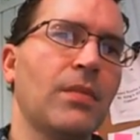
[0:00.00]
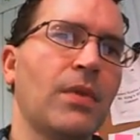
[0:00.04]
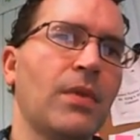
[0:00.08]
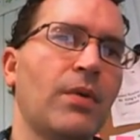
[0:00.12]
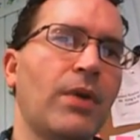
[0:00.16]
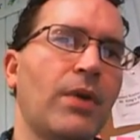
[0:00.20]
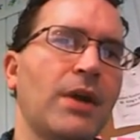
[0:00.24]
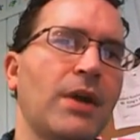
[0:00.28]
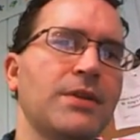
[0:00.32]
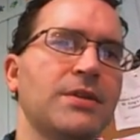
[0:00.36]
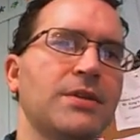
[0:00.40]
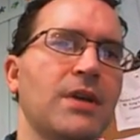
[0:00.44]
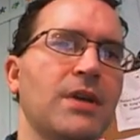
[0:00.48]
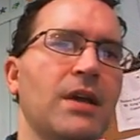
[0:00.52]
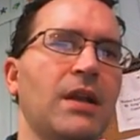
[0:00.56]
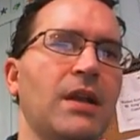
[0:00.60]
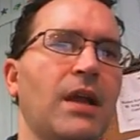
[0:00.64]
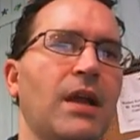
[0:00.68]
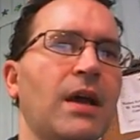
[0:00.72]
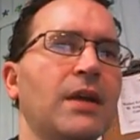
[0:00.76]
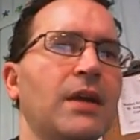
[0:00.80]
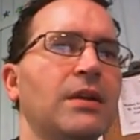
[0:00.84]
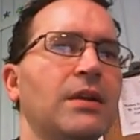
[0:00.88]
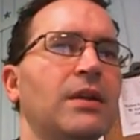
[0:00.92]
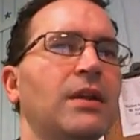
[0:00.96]
right side
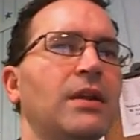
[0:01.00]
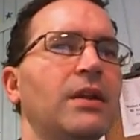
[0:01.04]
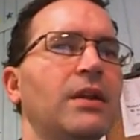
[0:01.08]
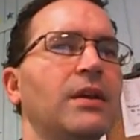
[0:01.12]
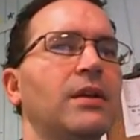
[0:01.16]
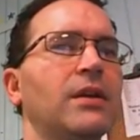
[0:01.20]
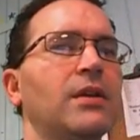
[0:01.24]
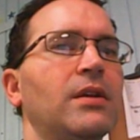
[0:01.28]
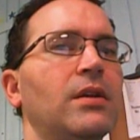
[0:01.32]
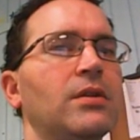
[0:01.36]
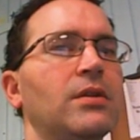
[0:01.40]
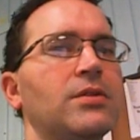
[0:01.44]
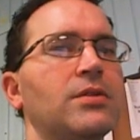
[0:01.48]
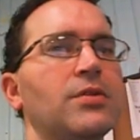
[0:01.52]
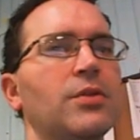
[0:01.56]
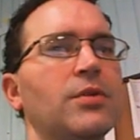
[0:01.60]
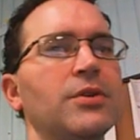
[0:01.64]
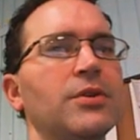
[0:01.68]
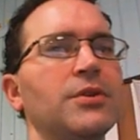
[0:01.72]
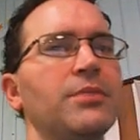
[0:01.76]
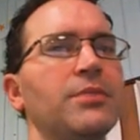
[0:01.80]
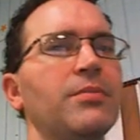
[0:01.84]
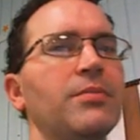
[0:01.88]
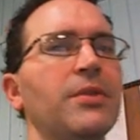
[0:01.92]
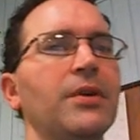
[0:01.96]
line. Click
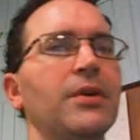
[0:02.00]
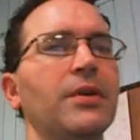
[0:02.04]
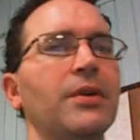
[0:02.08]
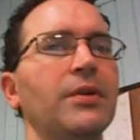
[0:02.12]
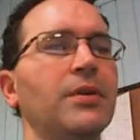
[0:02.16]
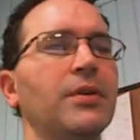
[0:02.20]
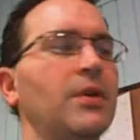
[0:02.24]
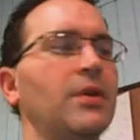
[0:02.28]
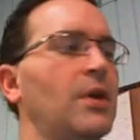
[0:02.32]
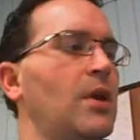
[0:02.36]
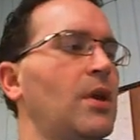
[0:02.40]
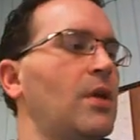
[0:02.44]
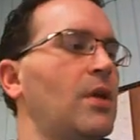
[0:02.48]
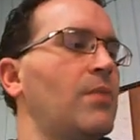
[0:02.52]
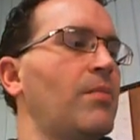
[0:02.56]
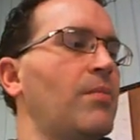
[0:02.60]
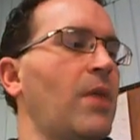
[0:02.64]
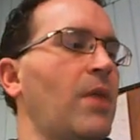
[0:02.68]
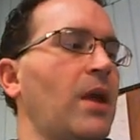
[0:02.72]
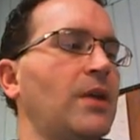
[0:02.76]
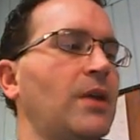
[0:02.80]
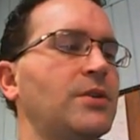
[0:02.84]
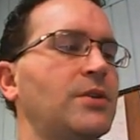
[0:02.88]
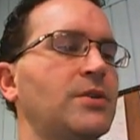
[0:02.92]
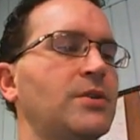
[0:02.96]
towards the middle.
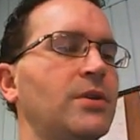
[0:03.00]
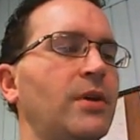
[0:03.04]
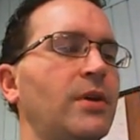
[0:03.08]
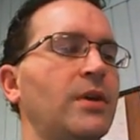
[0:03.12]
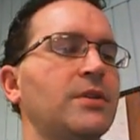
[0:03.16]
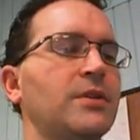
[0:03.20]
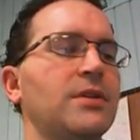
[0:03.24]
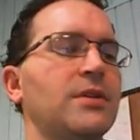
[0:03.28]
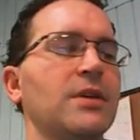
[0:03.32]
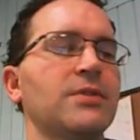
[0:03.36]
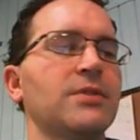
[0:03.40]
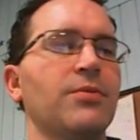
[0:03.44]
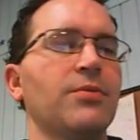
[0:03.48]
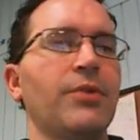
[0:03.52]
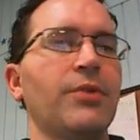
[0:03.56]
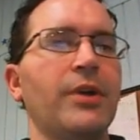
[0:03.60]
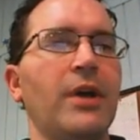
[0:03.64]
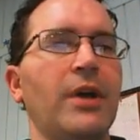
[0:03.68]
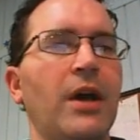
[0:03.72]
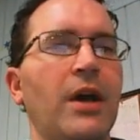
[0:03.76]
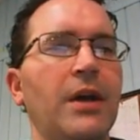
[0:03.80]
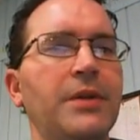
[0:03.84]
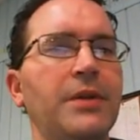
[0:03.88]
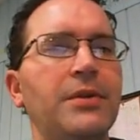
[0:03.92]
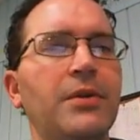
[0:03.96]
Make sure it says
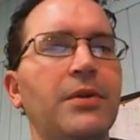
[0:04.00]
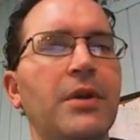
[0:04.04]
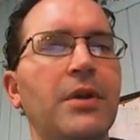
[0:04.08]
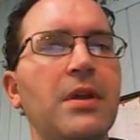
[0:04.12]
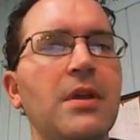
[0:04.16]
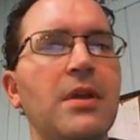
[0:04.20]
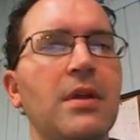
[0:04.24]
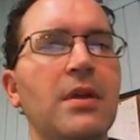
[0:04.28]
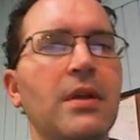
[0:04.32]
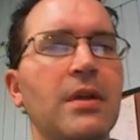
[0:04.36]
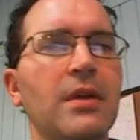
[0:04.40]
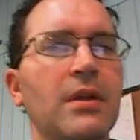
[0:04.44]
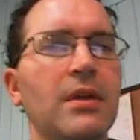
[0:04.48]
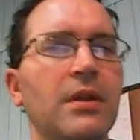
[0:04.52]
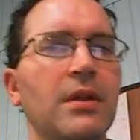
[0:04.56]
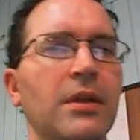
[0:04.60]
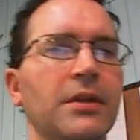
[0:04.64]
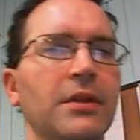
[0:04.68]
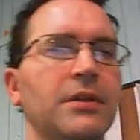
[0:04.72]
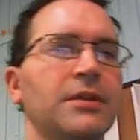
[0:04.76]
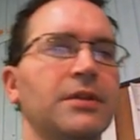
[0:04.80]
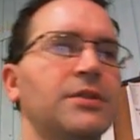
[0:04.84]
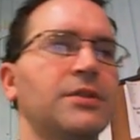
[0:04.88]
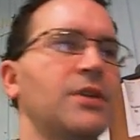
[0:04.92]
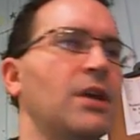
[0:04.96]
100.
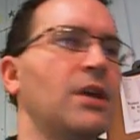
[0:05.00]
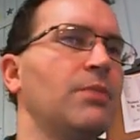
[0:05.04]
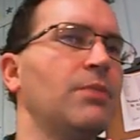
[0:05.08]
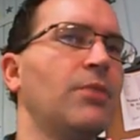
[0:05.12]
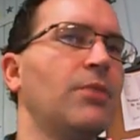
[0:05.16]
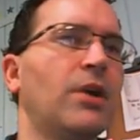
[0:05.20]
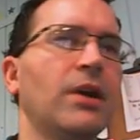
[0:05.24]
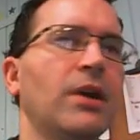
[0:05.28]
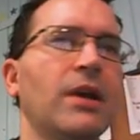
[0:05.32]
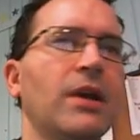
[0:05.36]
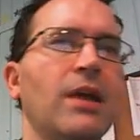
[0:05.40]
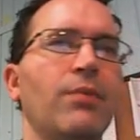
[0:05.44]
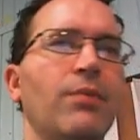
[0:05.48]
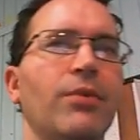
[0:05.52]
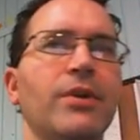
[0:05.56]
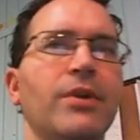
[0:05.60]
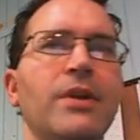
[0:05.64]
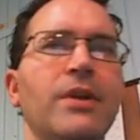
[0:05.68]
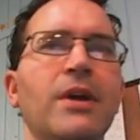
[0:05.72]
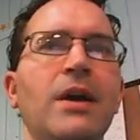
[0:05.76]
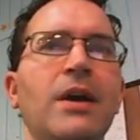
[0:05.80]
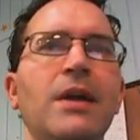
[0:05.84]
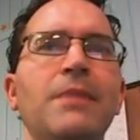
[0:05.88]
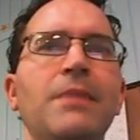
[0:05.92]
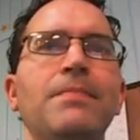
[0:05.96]
Click the check mark, and we're
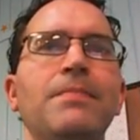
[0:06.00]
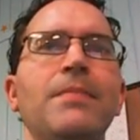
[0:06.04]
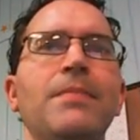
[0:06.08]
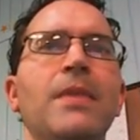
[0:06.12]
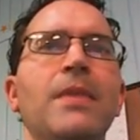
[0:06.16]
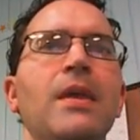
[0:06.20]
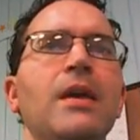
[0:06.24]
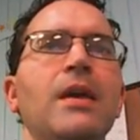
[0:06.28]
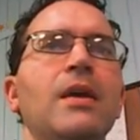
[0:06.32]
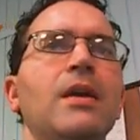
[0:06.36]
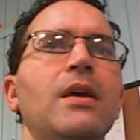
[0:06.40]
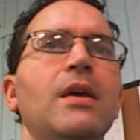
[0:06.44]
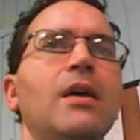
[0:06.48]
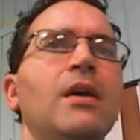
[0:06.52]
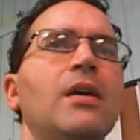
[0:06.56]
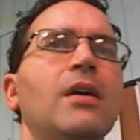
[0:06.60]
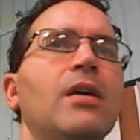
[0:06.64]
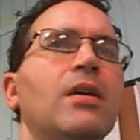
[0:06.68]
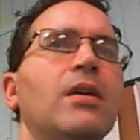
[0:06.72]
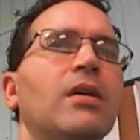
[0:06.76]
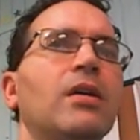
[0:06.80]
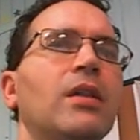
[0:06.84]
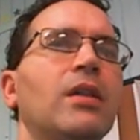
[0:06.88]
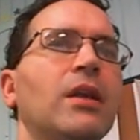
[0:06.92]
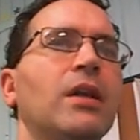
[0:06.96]
done.
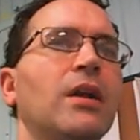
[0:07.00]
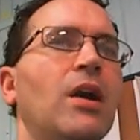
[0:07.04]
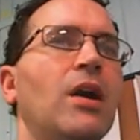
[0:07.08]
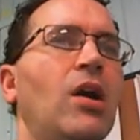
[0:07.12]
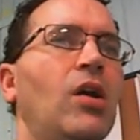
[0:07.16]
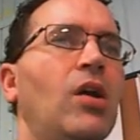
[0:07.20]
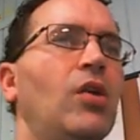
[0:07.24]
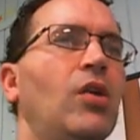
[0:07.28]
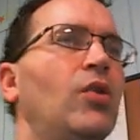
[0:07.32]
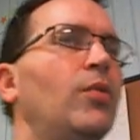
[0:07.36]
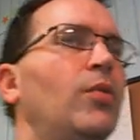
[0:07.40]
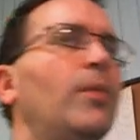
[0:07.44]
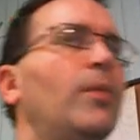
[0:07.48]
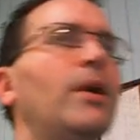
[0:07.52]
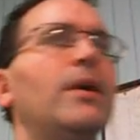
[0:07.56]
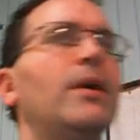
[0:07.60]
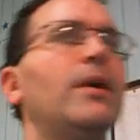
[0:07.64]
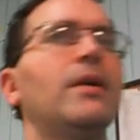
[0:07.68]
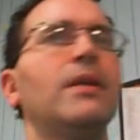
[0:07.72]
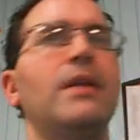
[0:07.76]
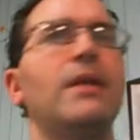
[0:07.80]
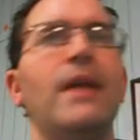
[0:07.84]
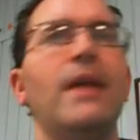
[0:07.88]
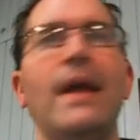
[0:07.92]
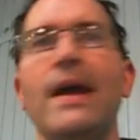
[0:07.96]
Click home.
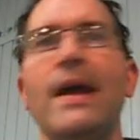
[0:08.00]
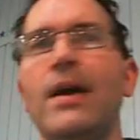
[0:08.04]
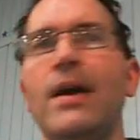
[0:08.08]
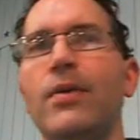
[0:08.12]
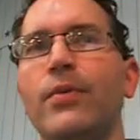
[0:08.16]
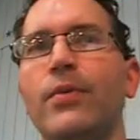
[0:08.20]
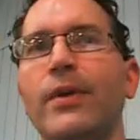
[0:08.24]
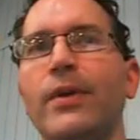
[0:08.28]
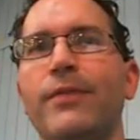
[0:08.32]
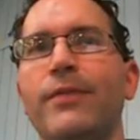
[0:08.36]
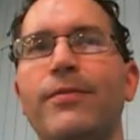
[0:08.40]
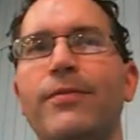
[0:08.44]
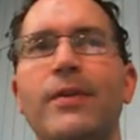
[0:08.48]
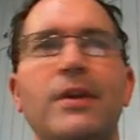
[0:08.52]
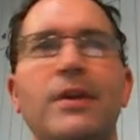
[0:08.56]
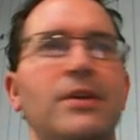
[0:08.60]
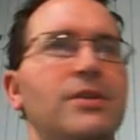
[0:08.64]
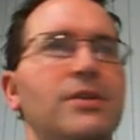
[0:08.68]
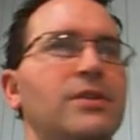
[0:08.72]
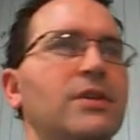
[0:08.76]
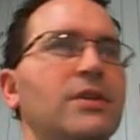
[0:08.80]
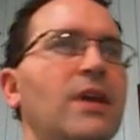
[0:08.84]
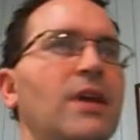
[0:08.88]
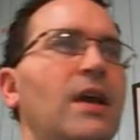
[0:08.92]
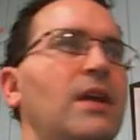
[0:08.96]
Now we
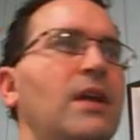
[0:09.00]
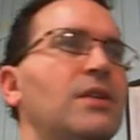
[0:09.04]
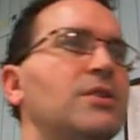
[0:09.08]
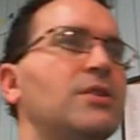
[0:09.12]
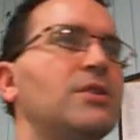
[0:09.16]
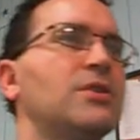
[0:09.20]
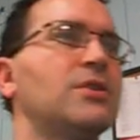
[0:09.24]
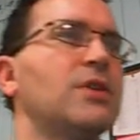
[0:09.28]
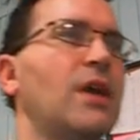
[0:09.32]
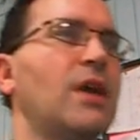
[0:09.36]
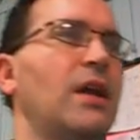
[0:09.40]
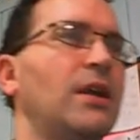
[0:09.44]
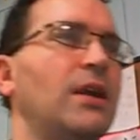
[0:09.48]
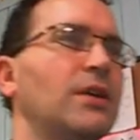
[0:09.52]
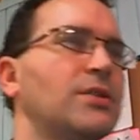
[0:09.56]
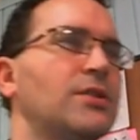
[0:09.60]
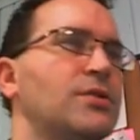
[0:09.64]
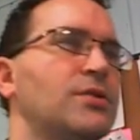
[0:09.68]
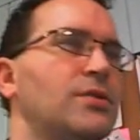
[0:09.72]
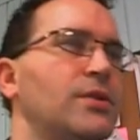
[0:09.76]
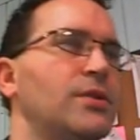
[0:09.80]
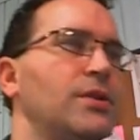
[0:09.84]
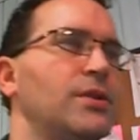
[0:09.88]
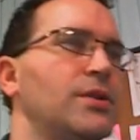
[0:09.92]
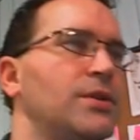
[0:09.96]
finish sketch and
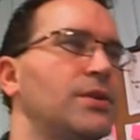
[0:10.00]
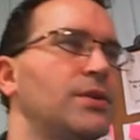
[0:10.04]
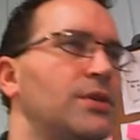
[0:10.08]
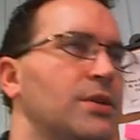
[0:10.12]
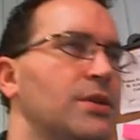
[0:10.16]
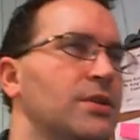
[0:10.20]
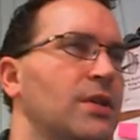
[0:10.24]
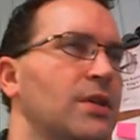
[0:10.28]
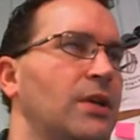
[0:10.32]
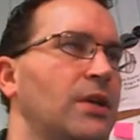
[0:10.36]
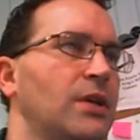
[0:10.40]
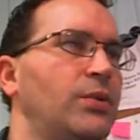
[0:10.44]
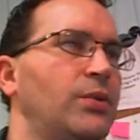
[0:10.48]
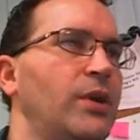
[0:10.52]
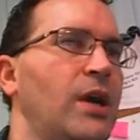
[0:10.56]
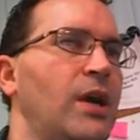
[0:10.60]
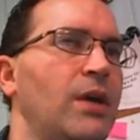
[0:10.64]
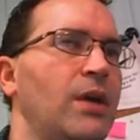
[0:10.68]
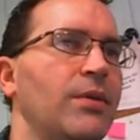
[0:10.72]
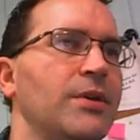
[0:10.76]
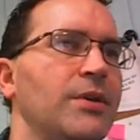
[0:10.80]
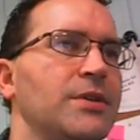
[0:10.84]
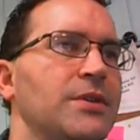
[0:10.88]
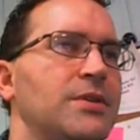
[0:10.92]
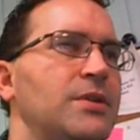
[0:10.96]
extrude just like we
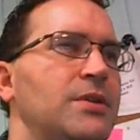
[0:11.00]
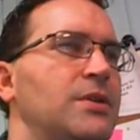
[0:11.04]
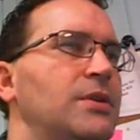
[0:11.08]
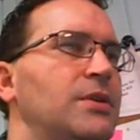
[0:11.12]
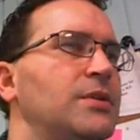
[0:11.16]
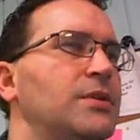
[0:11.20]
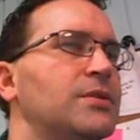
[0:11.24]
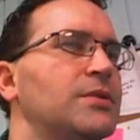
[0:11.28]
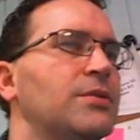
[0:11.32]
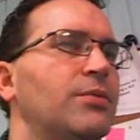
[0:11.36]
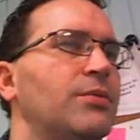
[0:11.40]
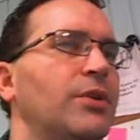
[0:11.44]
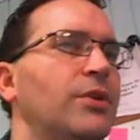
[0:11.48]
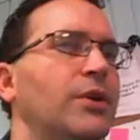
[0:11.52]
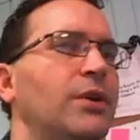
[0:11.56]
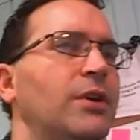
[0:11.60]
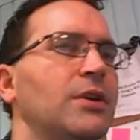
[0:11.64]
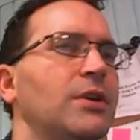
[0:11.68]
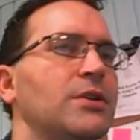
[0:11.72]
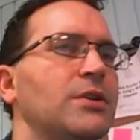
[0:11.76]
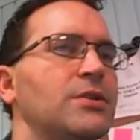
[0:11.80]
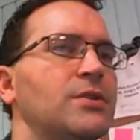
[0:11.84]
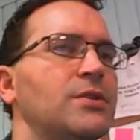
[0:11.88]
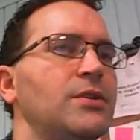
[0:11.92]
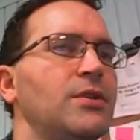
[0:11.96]
always do. So we're going to
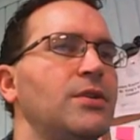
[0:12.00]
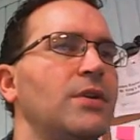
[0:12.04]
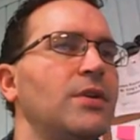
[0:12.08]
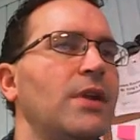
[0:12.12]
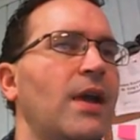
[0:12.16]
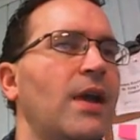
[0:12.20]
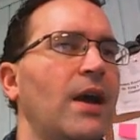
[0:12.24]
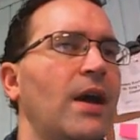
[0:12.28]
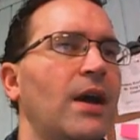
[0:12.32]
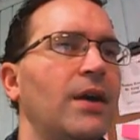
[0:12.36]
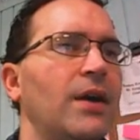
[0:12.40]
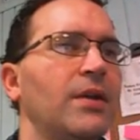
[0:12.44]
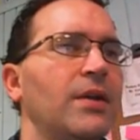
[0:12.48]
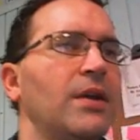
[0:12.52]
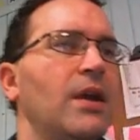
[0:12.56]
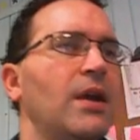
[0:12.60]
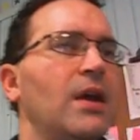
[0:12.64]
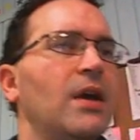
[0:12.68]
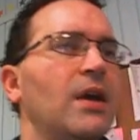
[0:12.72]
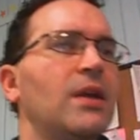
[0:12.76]
extrude it out.